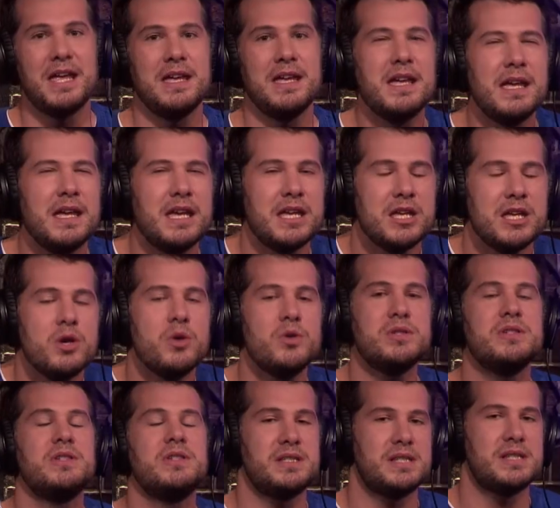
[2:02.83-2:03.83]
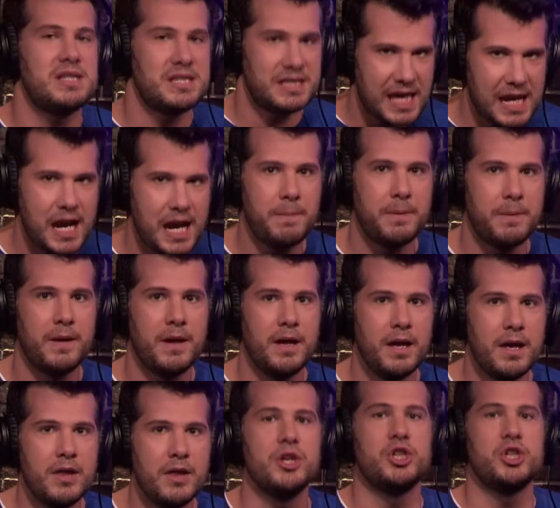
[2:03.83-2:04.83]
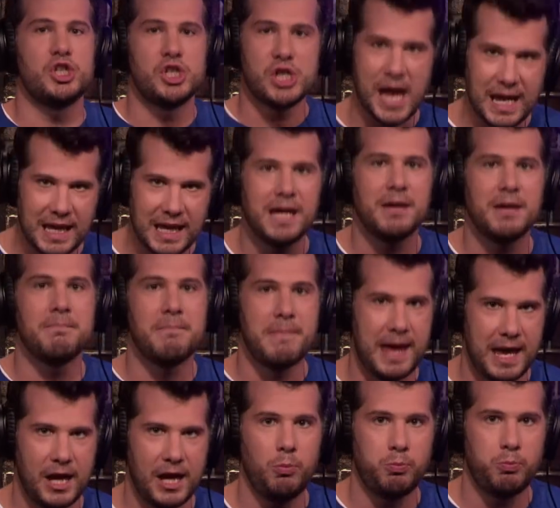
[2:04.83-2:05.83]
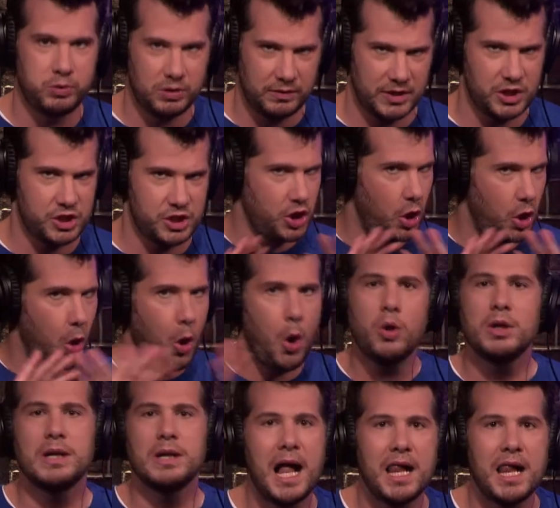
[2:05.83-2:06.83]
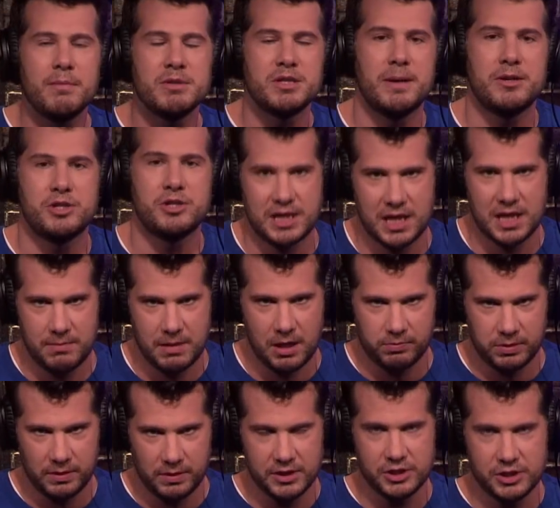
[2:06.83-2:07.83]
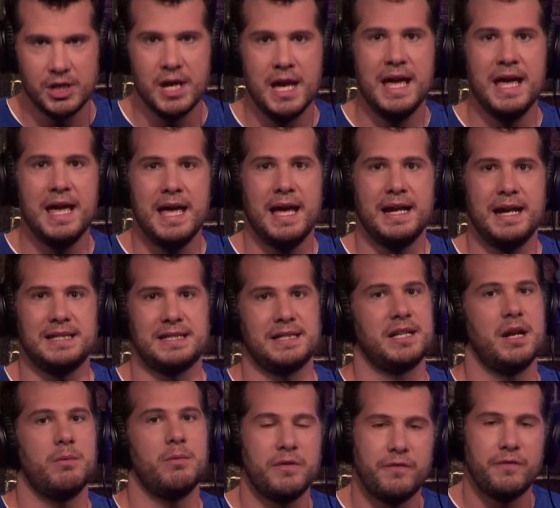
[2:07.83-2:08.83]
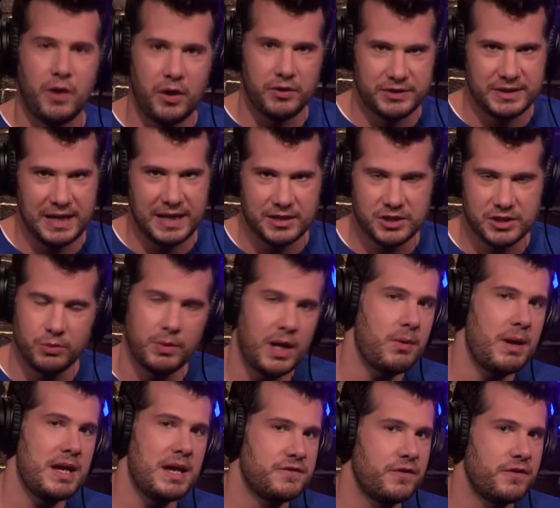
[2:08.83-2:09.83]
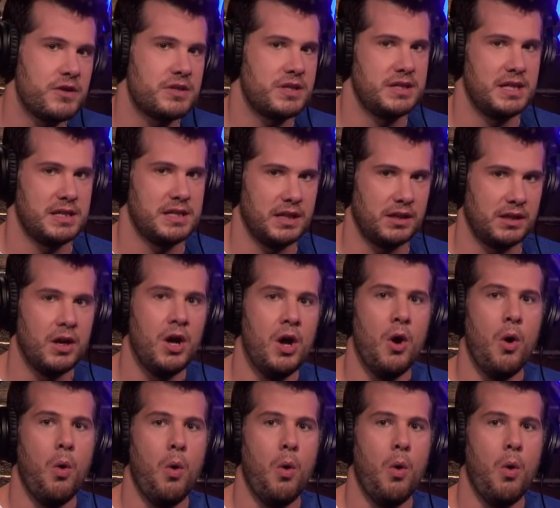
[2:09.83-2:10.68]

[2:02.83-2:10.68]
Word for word: he, he uses this to set up the checking male privilege. The whole column is about checking male privilege, and he sets it up with false stats. So right away, his first statistic,